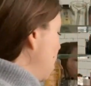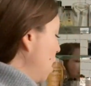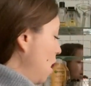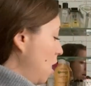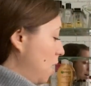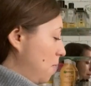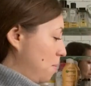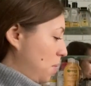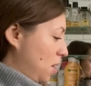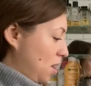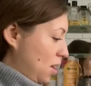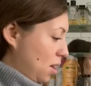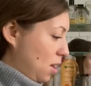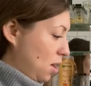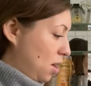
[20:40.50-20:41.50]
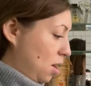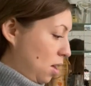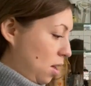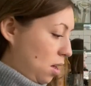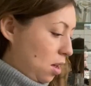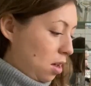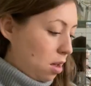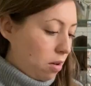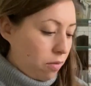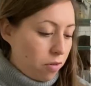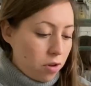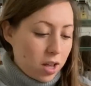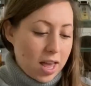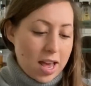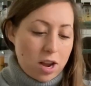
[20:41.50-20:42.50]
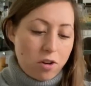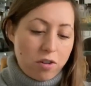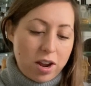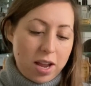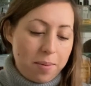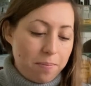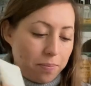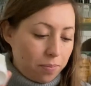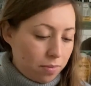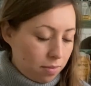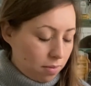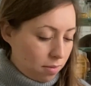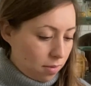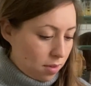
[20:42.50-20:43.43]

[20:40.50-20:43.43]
Um, foot care cream